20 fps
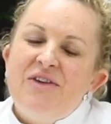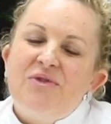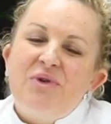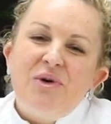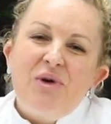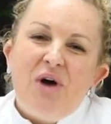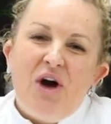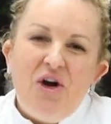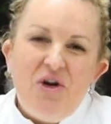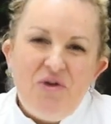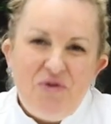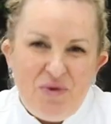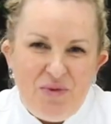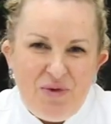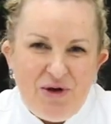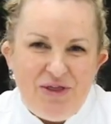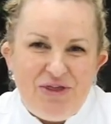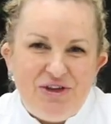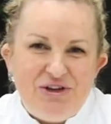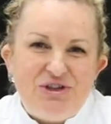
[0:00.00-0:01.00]
If we
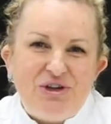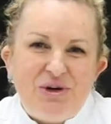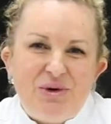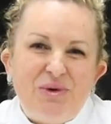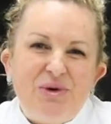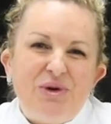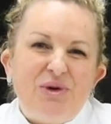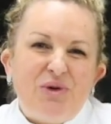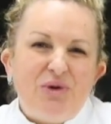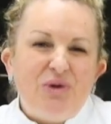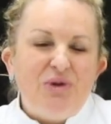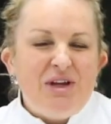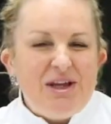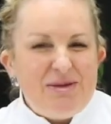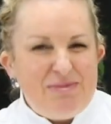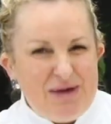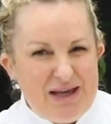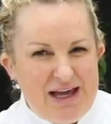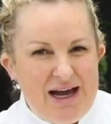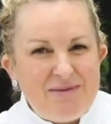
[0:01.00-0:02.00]
overwork the dough at all,
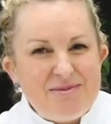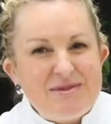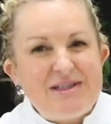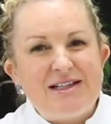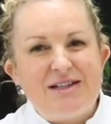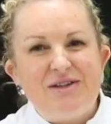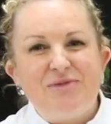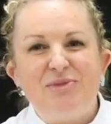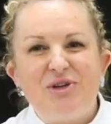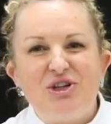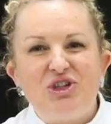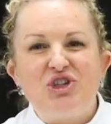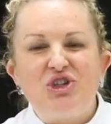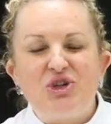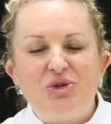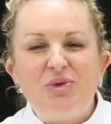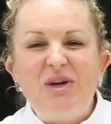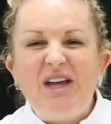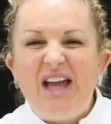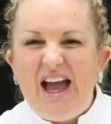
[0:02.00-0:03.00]
it becomes a little bit
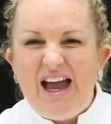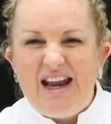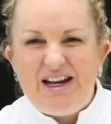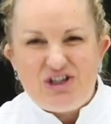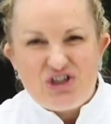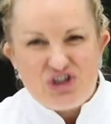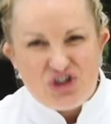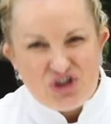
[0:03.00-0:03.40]
chewy and it